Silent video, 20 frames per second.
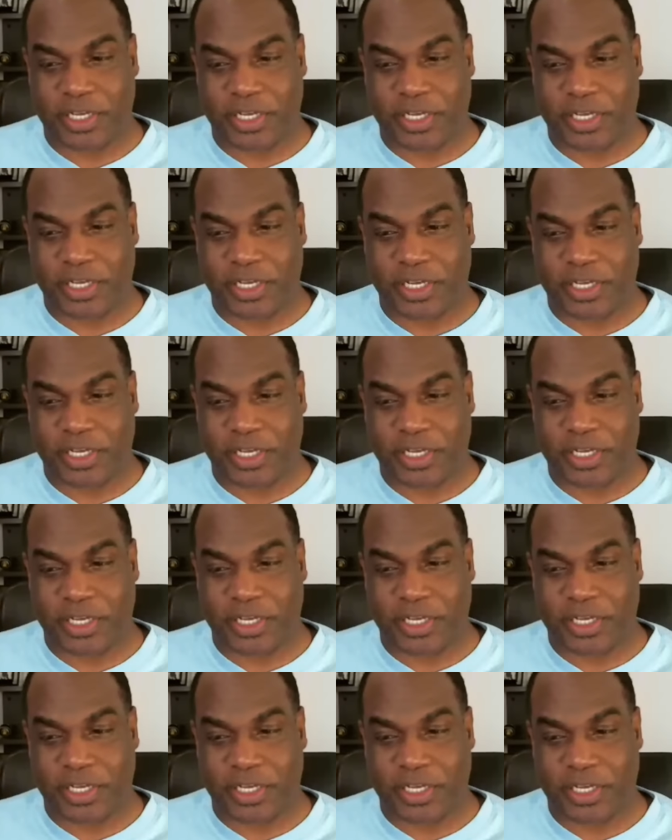It looks like
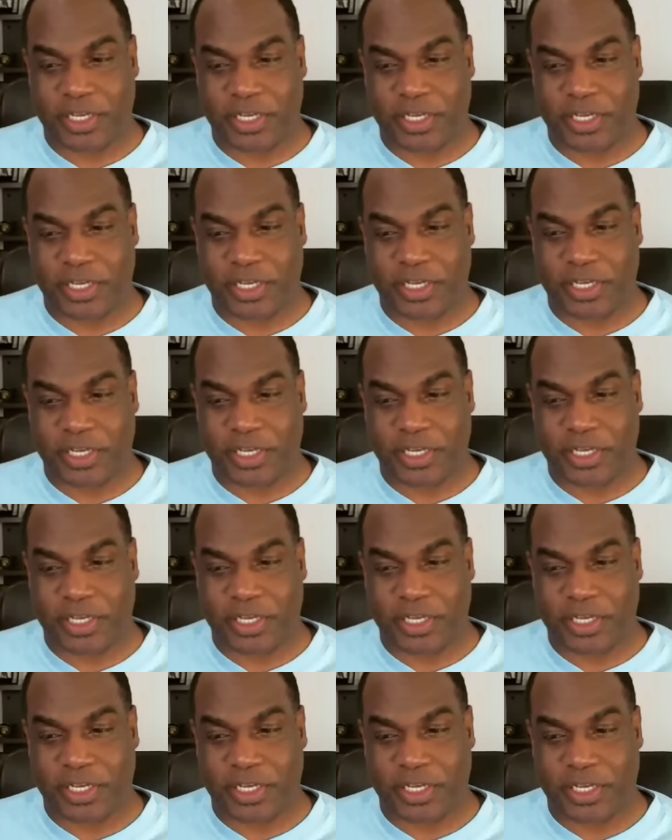we're talking
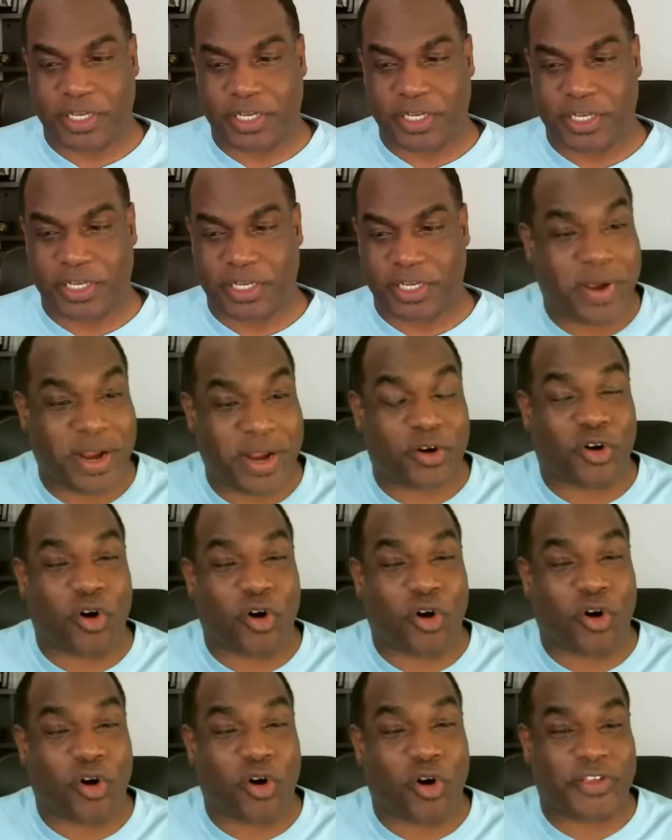to a crew where many are
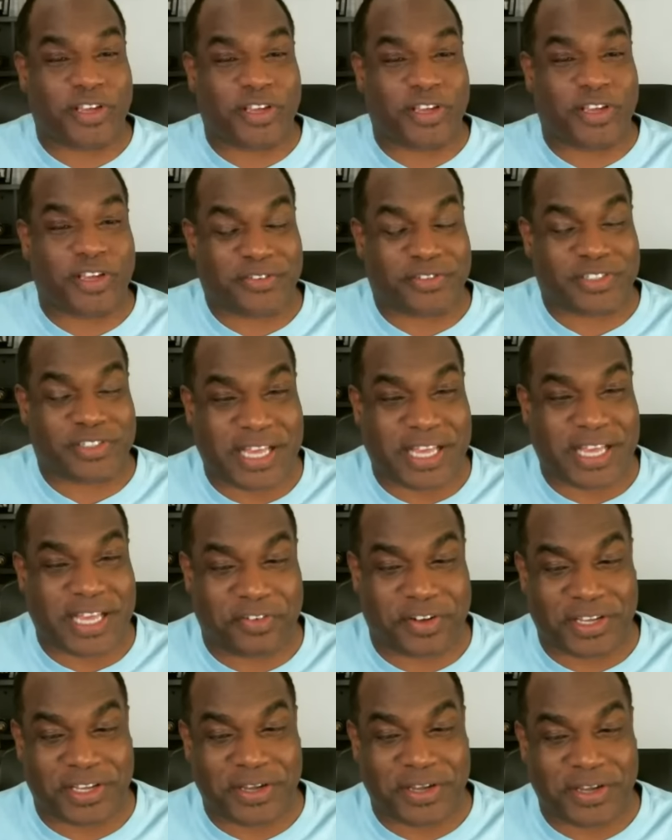over the age of
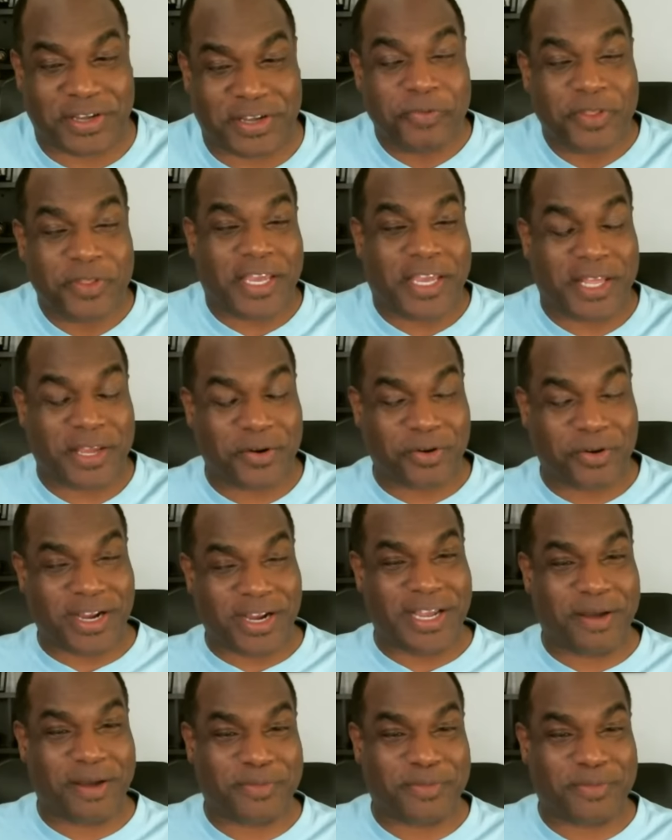70, and here
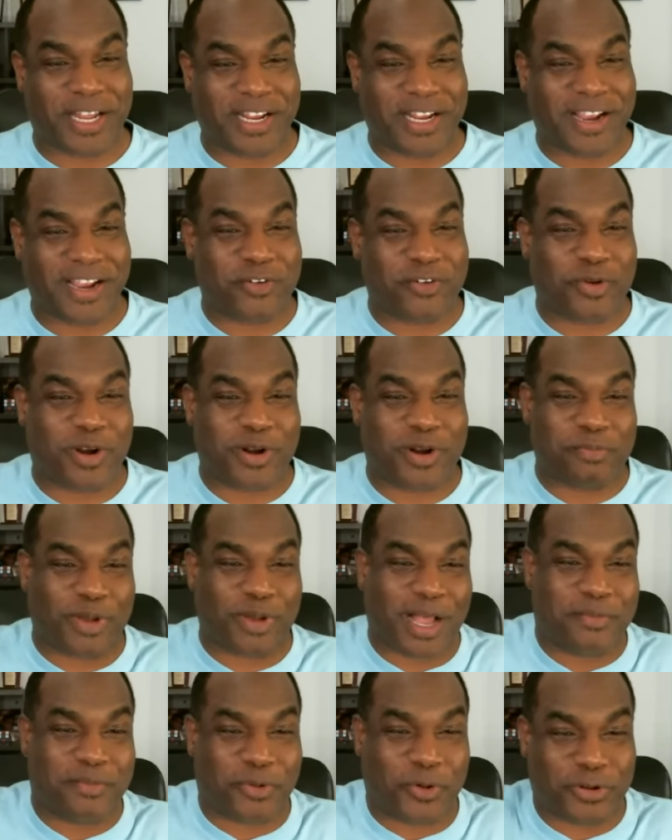I am telling everyone
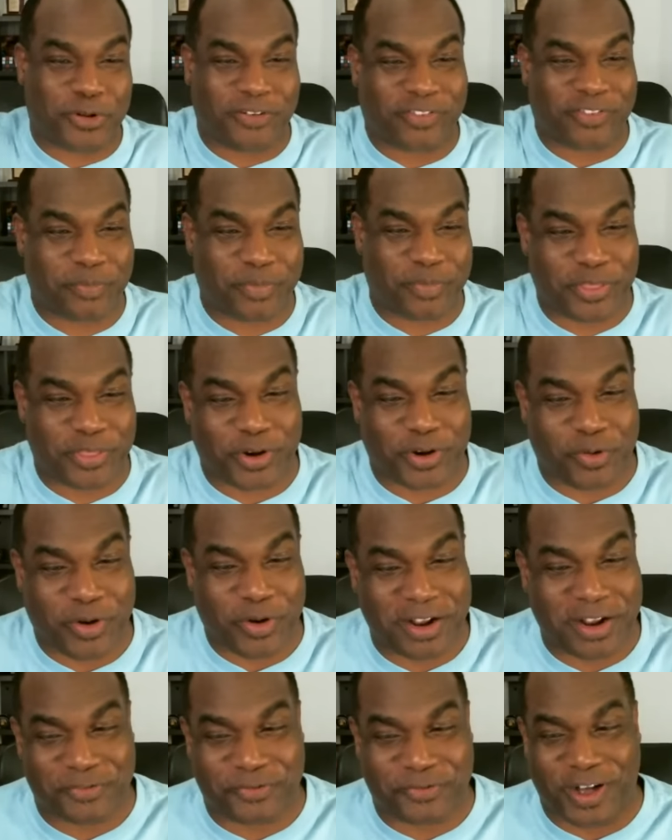I'm old enough to be their
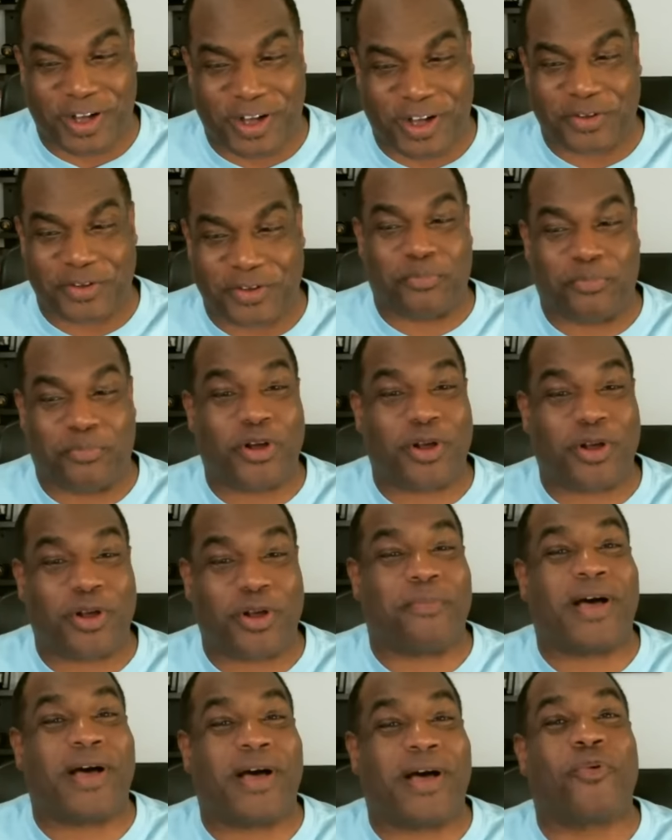grandfather, and boy,
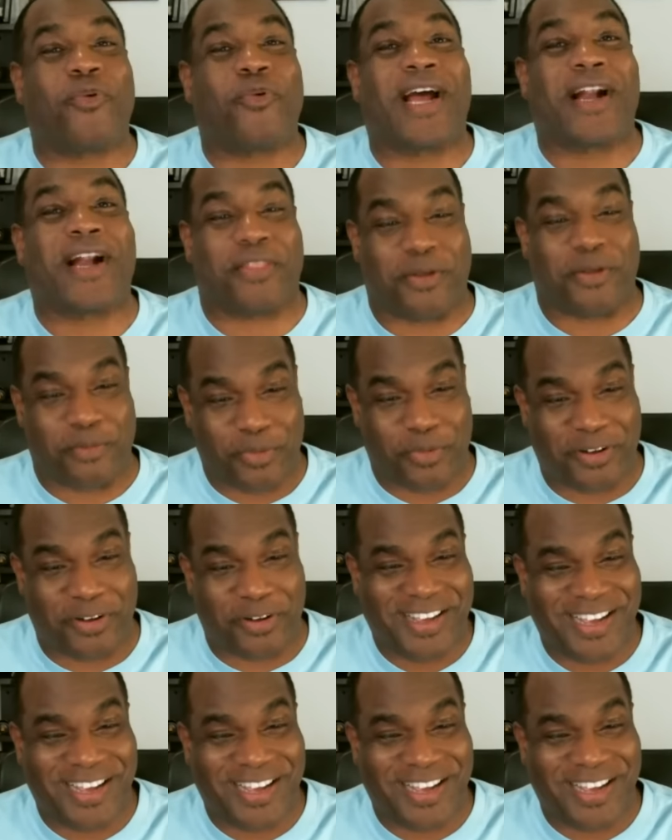am I way out of them.